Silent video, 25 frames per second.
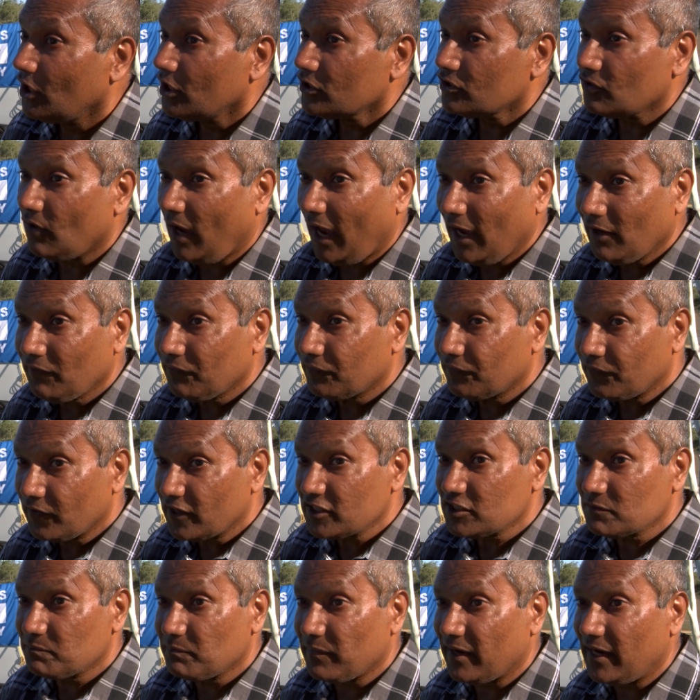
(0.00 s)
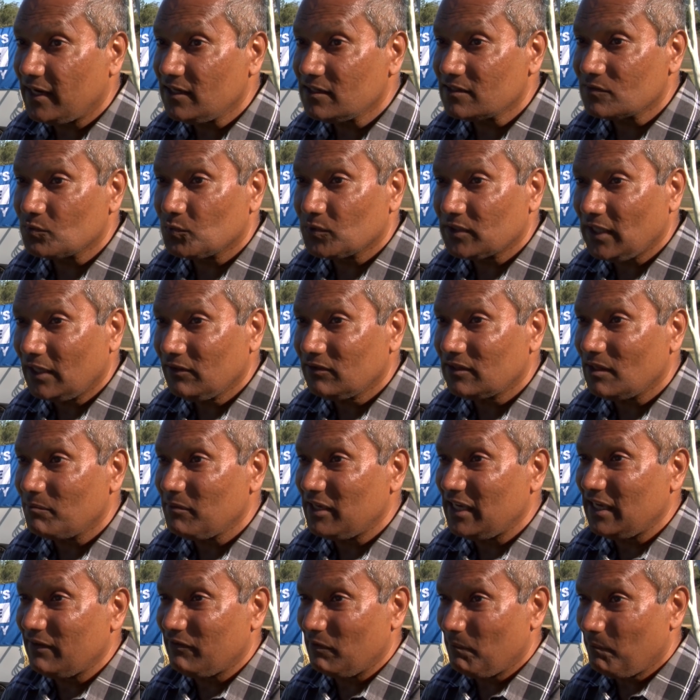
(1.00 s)
So at first base, without them
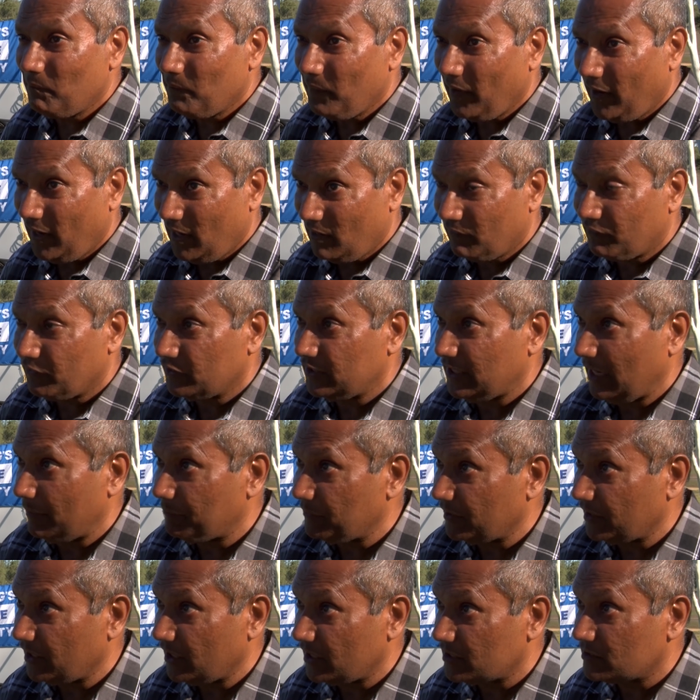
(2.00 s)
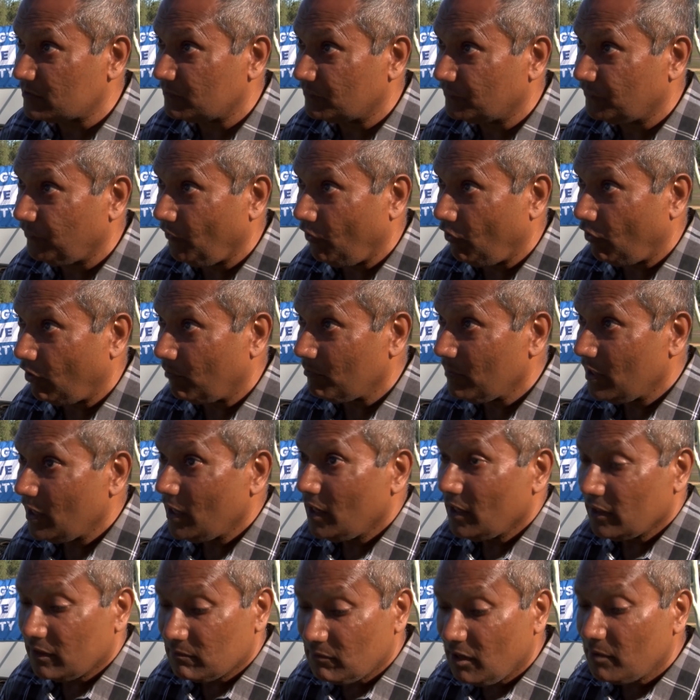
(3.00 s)
even paying for the application form,
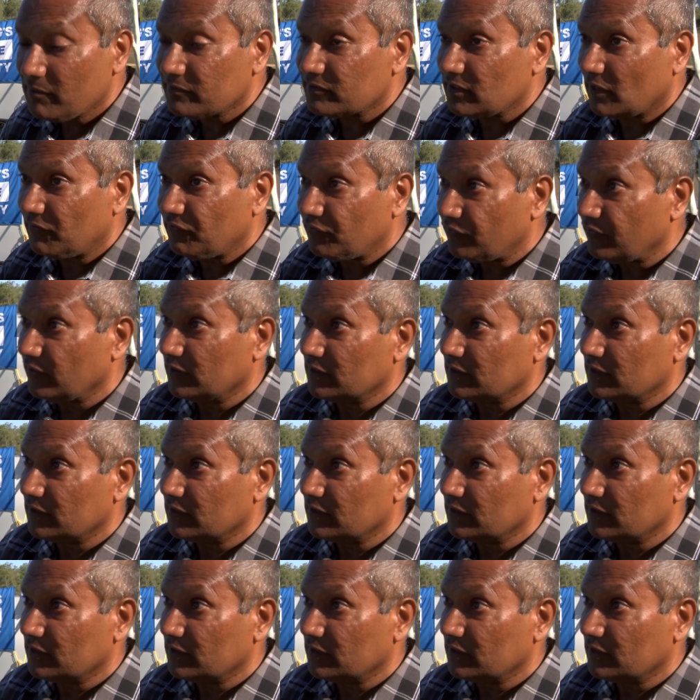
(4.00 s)
the moment they